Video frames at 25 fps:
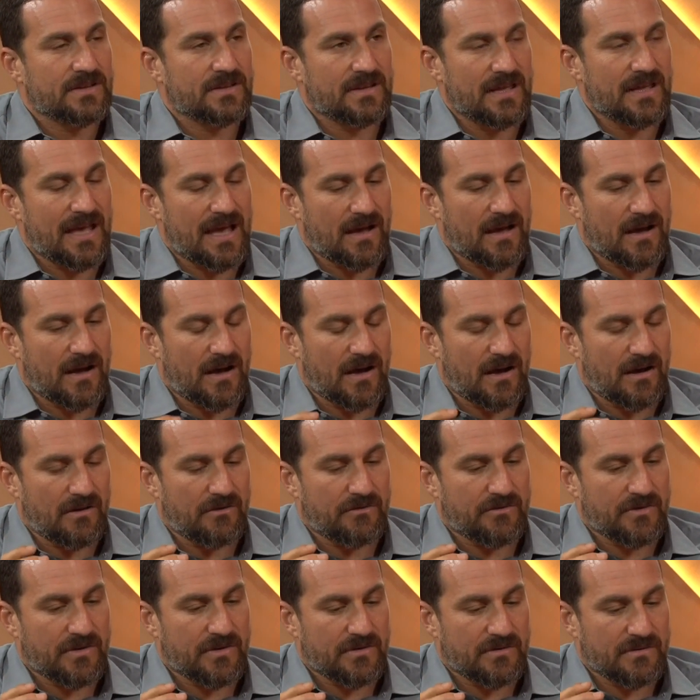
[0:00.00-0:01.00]
that
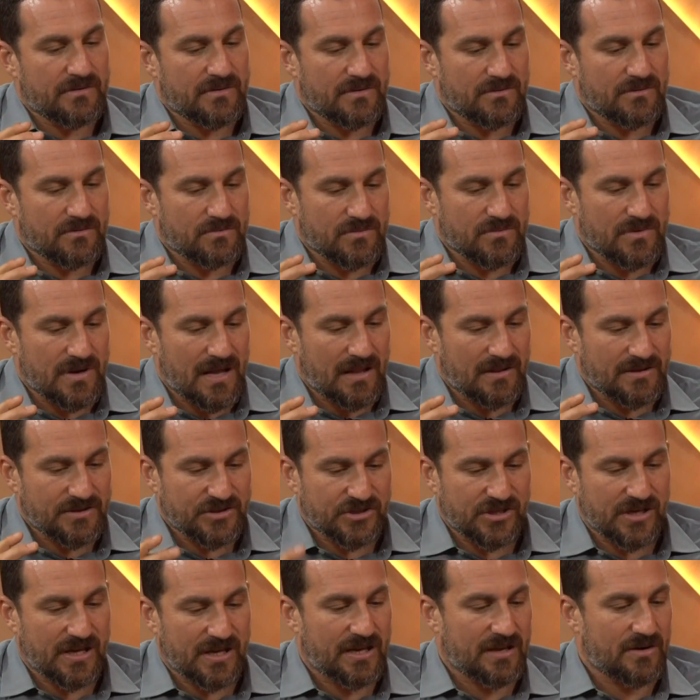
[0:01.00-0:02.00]
of
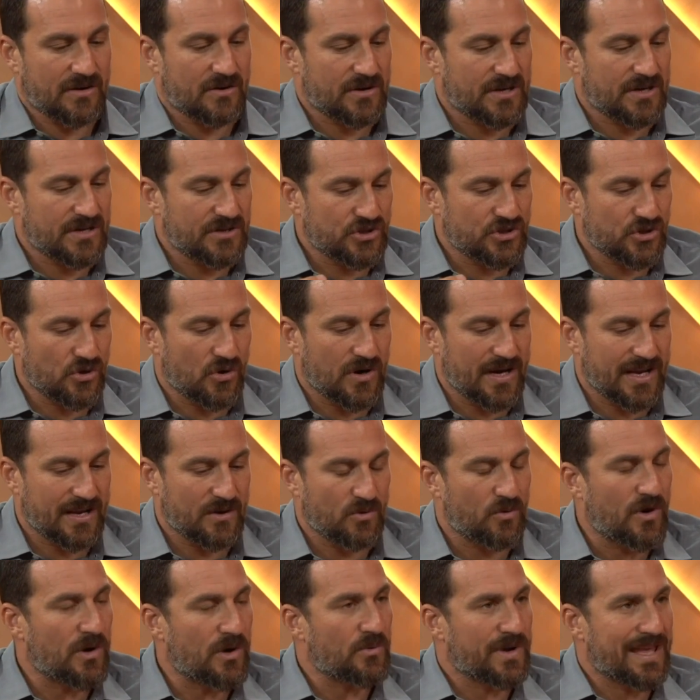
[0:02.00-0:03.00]
relishing or
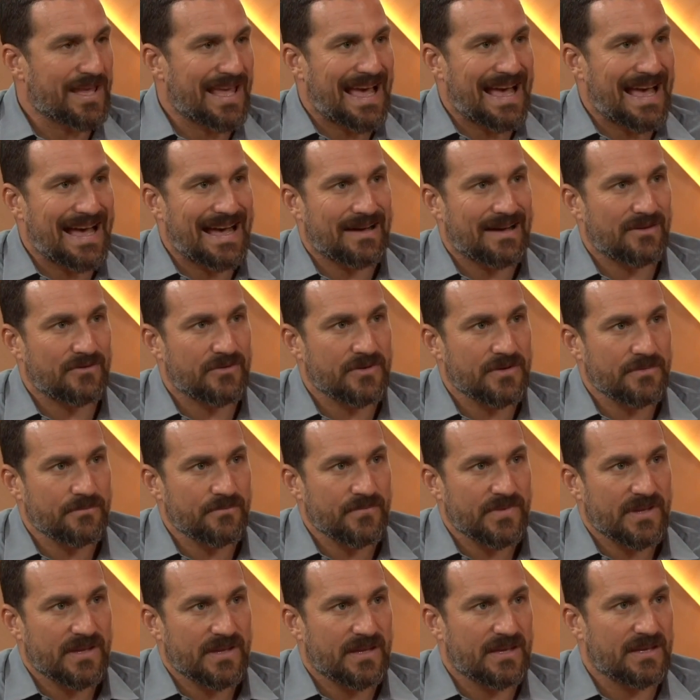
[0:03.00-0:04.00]
enjoying what we have
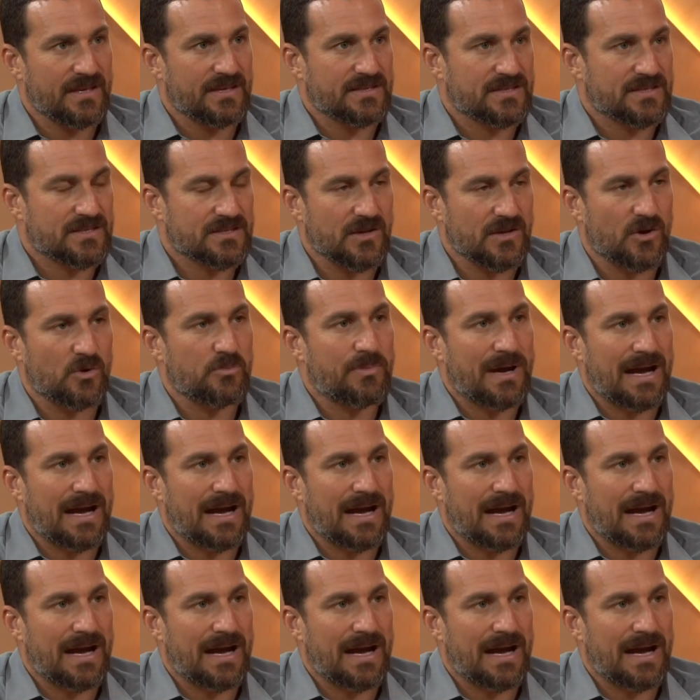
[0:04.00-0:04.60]
is so